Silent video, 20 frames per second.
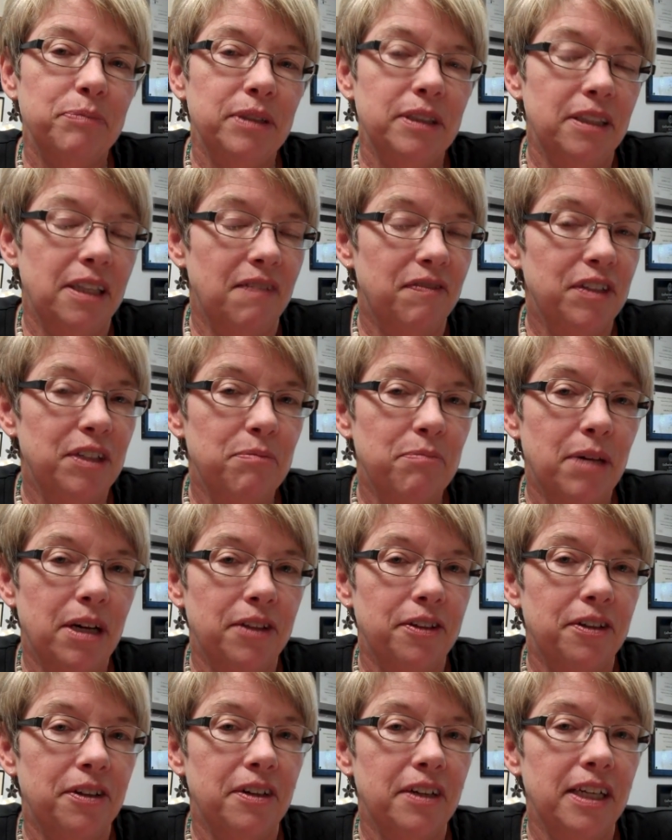beloved
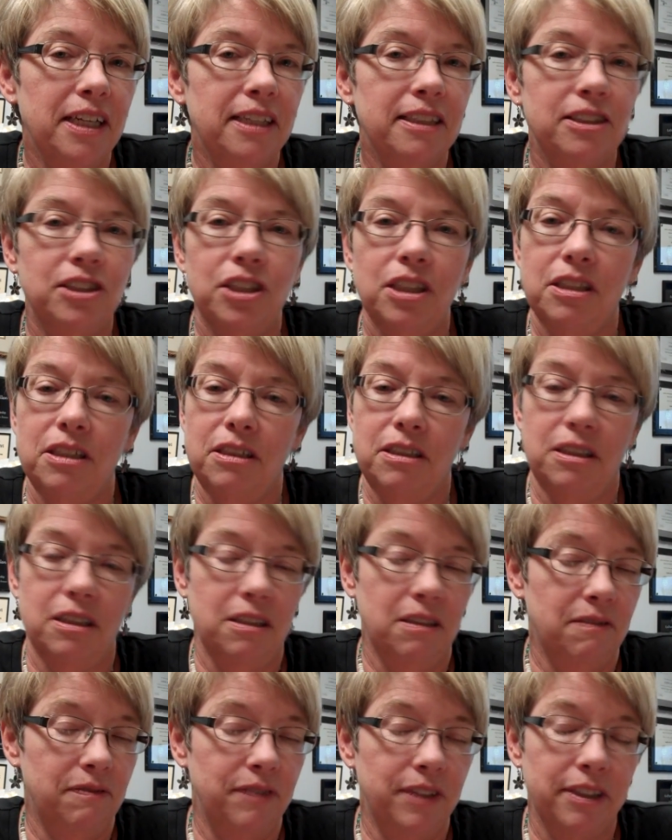mother in just
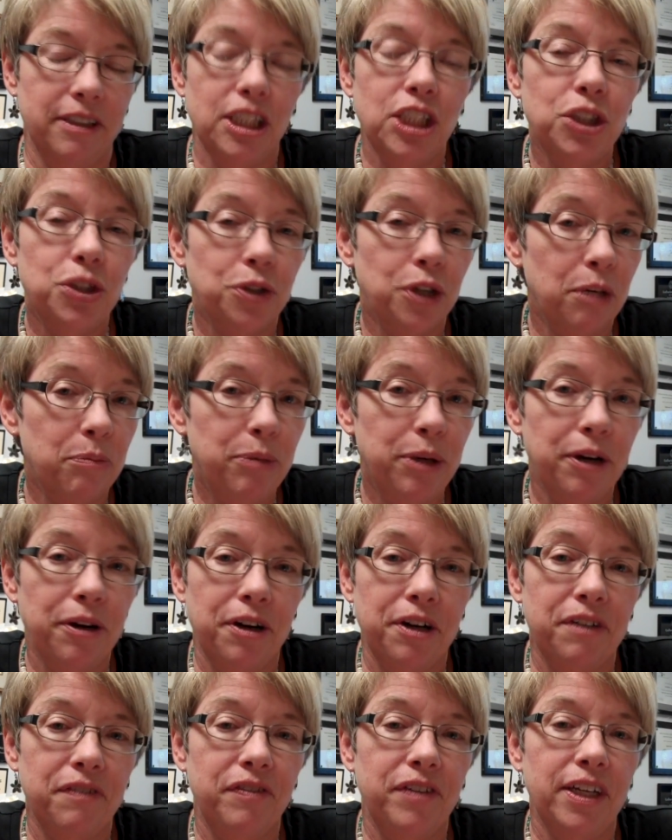a very short
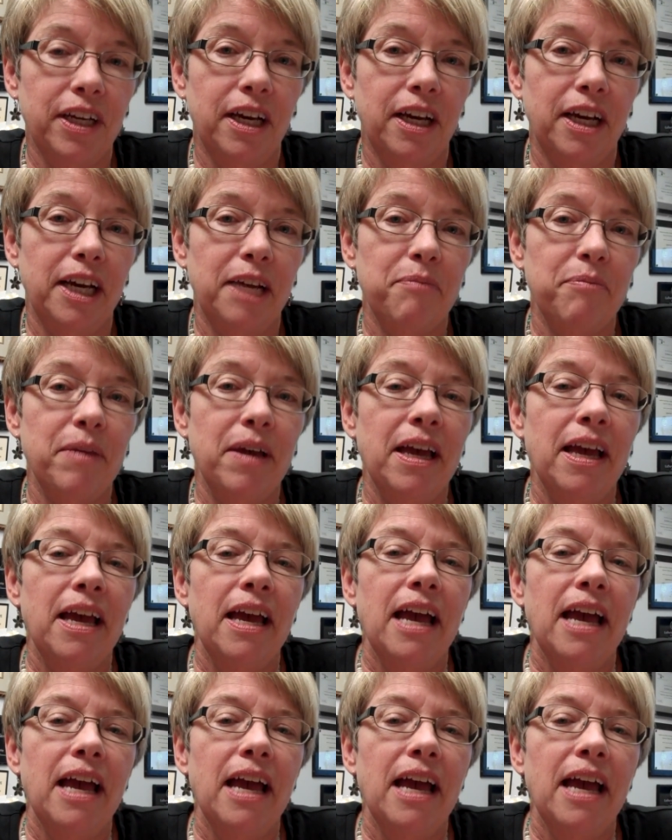period of time.